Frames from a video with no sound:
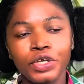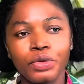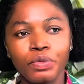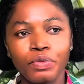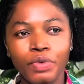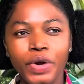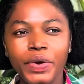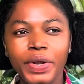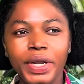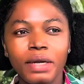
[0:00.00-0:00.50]
you're
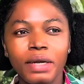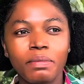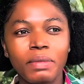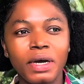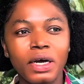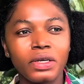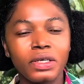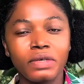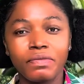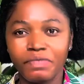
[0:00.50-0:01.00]
worried
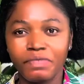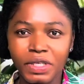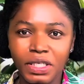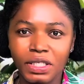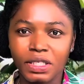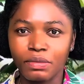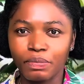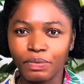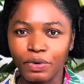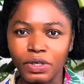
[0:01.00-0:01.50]
about the
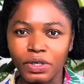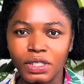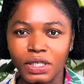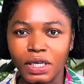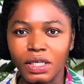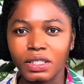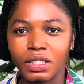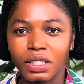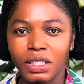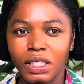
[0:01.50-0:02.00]
visa
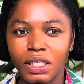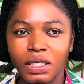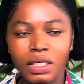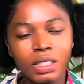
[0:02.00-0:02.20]
process.